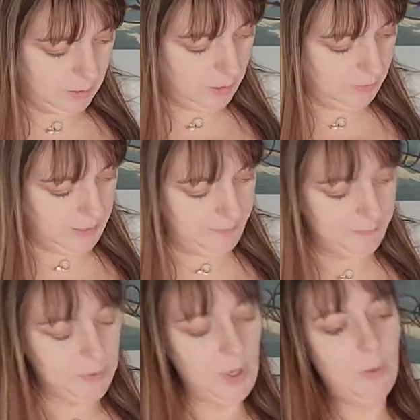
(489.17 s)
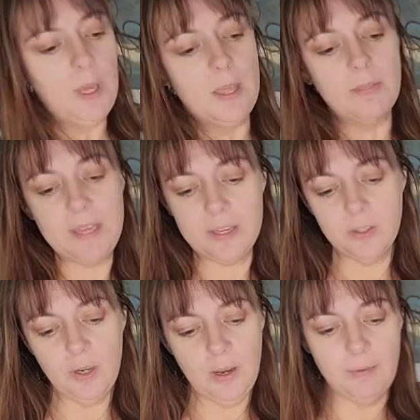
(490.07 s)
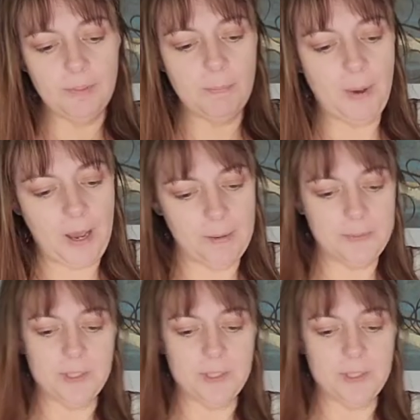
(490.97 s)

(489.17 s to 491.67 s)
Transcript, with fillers: All right, so these are of the bottoms